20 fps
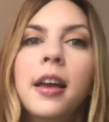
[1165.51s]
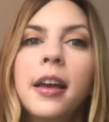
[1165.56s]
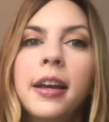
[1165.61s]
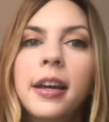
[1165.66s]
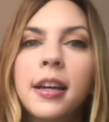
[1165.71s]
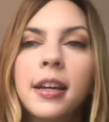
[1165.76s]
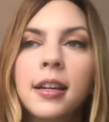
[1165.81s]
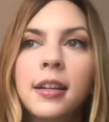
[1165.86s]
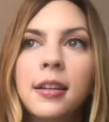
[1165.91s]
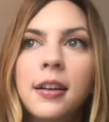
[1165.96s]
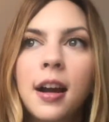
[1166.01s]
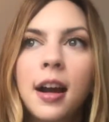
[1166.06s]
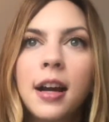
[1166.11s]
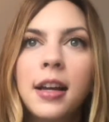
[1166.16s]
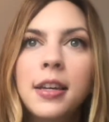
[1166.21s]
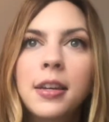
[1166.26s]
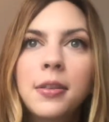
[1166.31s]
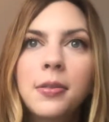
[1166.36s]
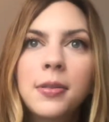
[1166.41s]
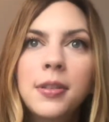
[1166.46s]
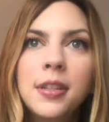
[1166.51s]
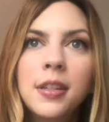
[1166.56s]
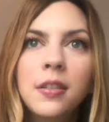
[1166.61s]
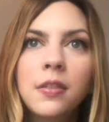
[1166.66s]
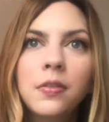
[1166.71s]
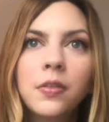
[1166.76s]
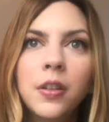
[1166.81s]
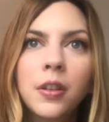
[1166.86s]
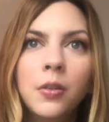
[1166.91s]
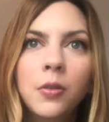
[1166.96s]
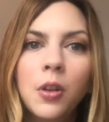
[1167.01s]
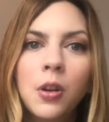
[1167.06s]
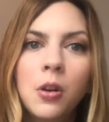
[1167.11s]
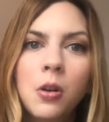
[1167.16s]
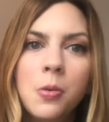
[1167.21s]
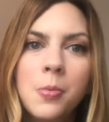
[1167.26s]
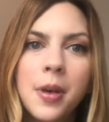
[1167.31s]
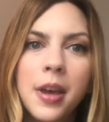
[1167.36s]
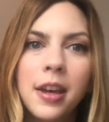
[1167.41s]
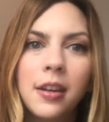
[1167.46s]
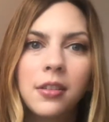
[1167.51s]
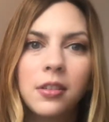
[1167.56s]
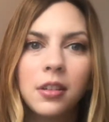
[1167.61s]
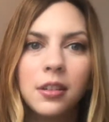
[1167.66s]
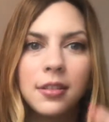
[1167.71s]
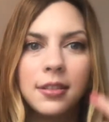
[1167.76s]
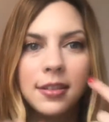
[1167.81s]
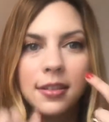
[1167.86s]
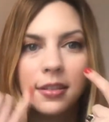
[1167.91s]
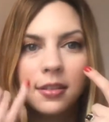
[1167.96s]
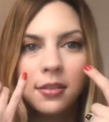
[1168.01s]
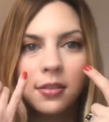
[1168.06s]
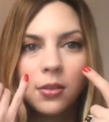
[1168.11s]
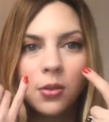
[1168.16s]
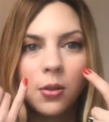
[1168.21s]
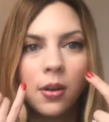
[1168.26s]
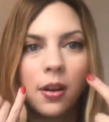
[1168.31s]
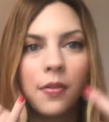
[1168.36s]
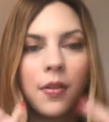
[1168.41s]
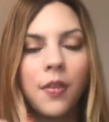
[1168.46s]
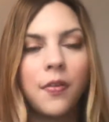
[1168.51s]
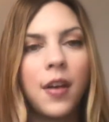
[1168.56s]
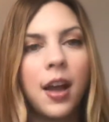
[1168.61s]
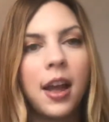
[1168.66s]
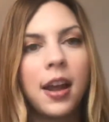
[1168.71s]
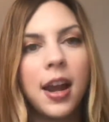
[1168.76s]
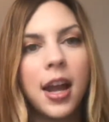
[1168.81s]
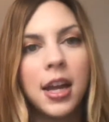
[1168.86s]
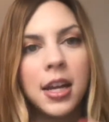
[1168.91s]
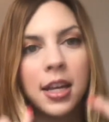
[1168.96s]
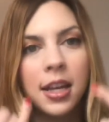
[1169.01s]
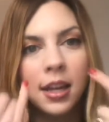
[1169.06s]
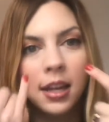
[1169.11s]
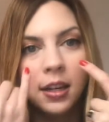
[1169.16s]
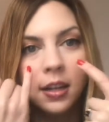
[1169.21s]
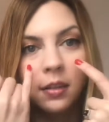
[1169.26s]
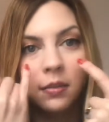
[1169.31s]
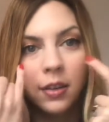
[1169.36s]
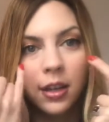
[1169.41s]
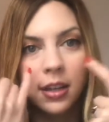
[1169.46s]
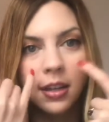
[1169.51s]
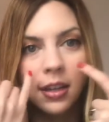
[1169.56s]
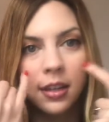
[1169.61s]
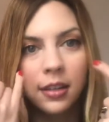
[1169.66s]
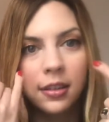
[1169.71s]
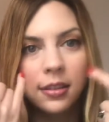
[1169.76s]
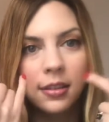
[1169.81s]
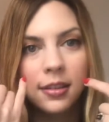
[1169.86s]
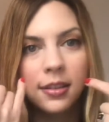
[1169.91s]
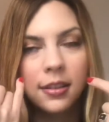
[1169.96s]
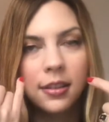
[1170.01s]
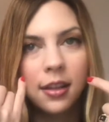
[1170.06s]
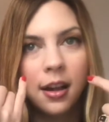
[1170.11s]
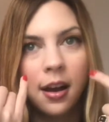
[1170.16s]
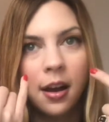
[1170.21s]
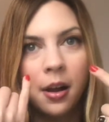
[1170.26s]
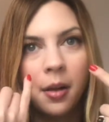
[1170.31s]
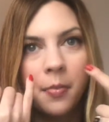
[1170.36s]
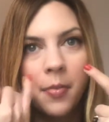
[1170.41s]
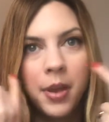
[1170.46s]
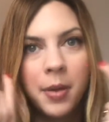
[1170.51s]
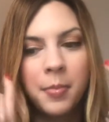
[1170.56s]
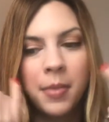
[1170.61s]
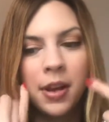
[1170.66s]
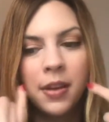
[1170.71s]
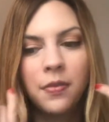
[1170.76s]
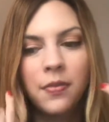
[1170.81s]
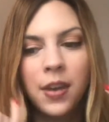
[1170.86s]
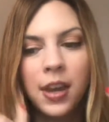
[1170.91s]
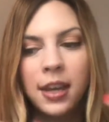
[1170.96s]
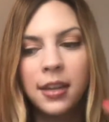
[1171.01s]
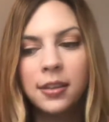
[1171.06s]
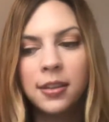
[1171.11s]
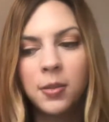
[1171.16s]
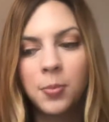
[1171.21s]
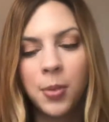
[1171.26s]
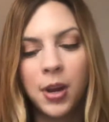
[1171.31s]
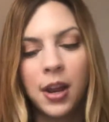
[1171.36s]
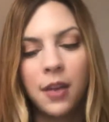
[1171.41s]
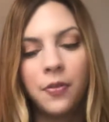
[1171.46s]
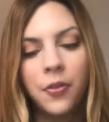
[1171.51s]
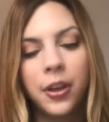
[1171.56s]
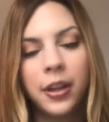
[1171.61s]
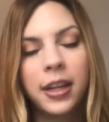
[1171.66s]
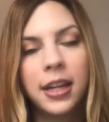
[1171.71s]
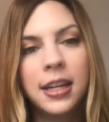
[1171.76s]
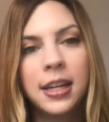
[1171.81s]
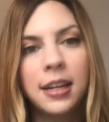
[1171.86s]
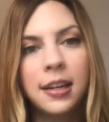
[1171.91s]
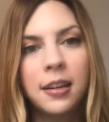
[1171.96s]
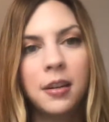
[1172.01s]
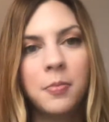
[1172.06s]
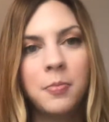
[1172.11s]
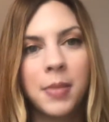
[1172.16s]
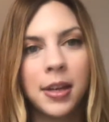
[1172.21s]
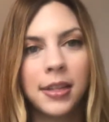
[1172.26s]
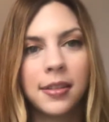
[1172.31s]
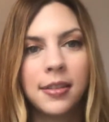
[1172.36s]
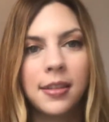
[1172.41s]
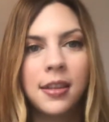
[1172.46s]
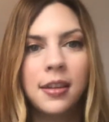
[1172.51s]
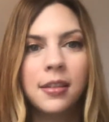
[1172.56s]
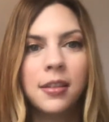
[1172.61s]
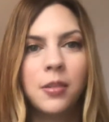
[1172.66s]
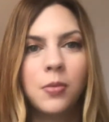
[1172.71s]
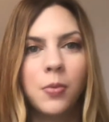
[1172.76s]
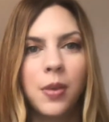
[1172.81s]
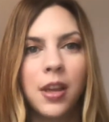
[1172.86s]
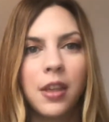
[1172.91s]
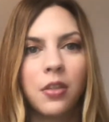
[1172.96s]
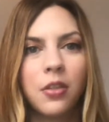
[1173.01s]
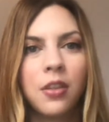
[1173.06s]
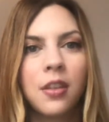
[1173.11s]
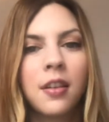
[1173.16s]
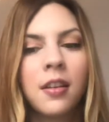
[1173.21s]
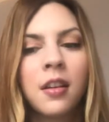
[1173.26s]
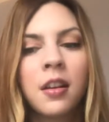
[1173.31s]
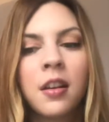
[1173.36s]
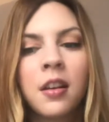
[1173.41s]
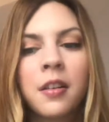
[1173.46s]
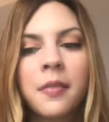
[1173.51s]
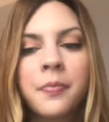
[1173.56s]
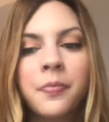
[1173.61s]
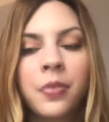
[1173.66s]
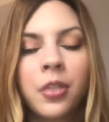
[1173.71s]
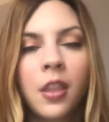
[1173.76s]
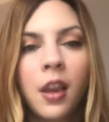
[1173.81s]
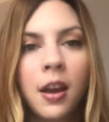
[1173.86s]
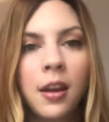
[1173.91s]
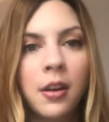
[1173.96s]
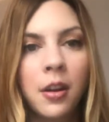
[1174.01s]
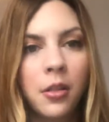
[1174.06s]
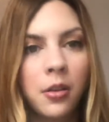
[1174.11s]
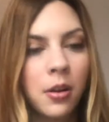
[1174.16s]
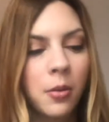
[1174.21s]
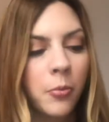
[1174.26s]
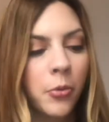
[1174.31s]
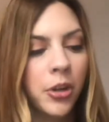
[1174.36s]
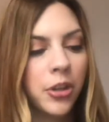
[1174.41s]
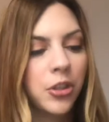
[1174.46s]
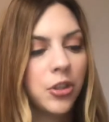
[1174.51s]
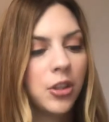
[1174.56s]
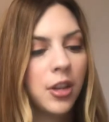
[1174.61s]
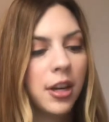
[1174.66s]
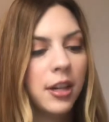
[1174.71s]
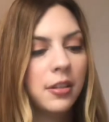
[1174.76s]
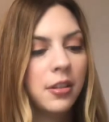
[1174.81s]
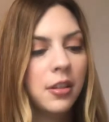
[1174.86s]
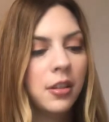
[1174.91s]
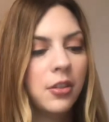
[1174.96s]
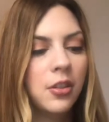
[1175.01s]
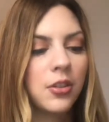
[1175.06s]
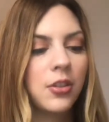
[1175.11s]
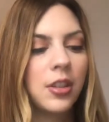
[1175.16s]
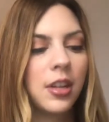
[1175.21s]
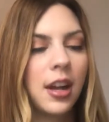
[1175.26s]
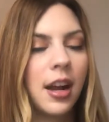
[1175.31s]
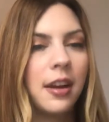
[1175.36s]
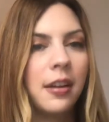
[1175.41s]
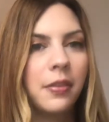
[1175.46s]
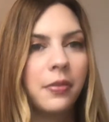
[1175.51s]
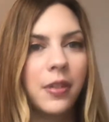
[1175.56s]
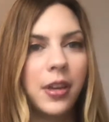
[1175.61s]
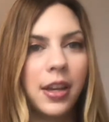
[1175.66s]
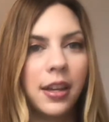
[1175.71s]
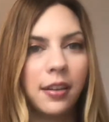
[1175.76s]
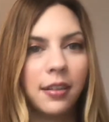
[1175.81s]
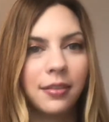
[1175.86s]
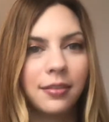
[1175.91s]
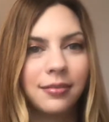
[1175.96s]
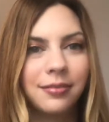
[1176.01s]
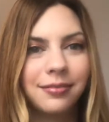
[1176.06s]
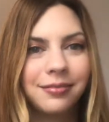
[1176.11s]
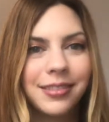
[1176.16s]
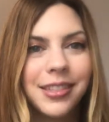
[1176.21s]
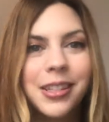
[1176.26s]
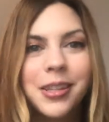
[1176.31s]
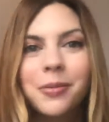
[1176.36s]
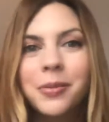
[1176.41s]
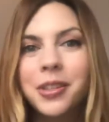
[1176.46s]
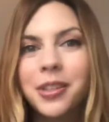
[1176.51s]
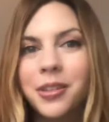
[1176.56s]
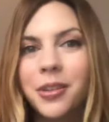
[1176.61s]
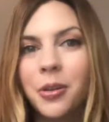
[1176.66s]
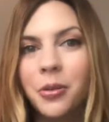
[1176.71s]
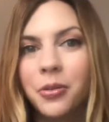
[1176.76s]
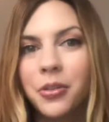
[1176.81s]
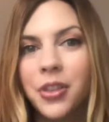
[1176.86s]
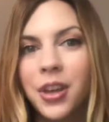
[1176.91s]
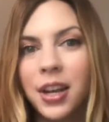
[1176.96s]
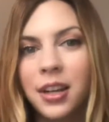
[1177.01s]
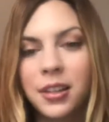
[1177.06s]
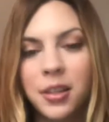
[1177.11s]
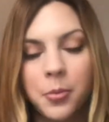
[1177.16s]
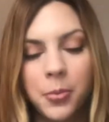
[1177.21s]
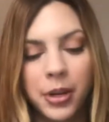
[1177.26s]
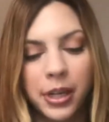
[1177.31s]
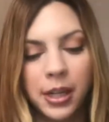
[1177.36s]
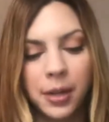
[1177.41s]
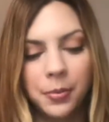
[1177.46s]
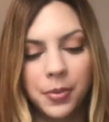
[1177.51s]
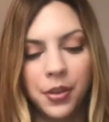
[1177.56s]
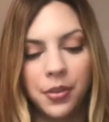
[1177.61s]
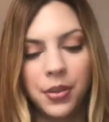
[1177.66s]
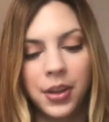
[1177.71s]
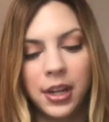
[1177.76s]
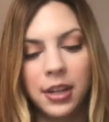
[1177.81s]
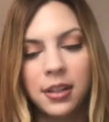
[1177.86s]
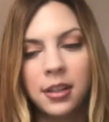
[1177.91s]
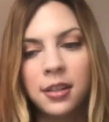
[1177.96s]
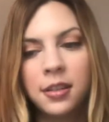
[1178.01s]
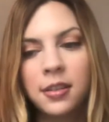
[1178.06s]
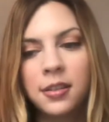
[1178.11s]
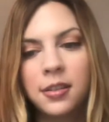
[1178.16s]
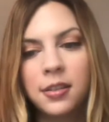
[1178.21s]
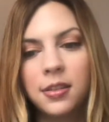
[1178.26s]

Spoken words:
And I used it for a little bit, just sort of if I had any redness in my face, but I feel like I needed to mix this with another moisturizer just to kind of like, because it was so thick, to break up the thickness.